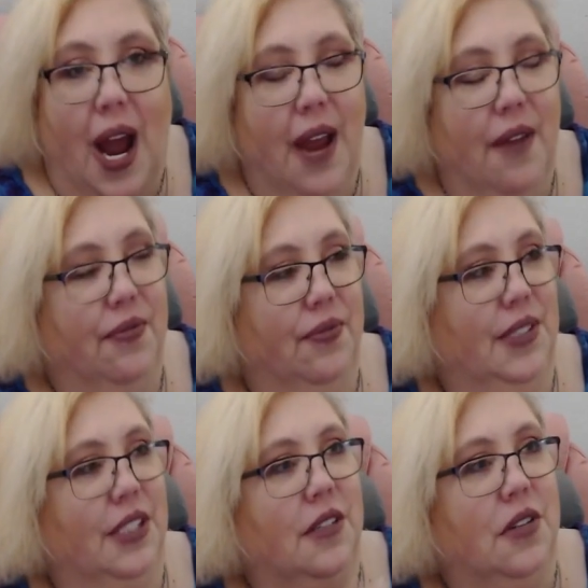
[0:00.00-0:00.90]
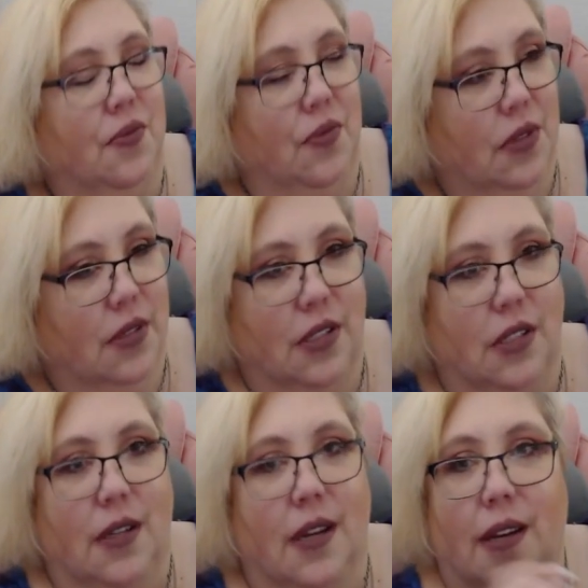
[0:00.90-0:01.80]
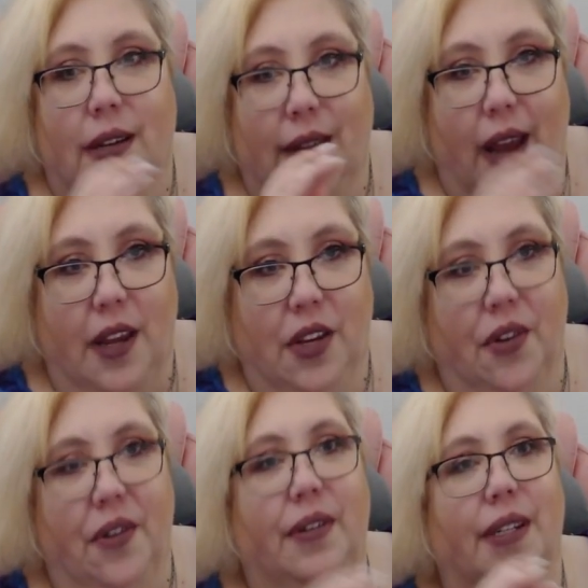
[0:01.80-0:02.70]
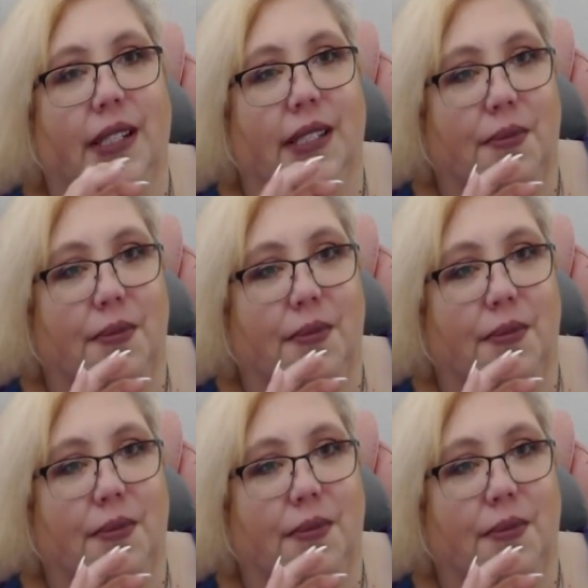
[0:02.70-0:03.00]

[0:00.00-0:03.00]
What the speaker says: have Taehyung is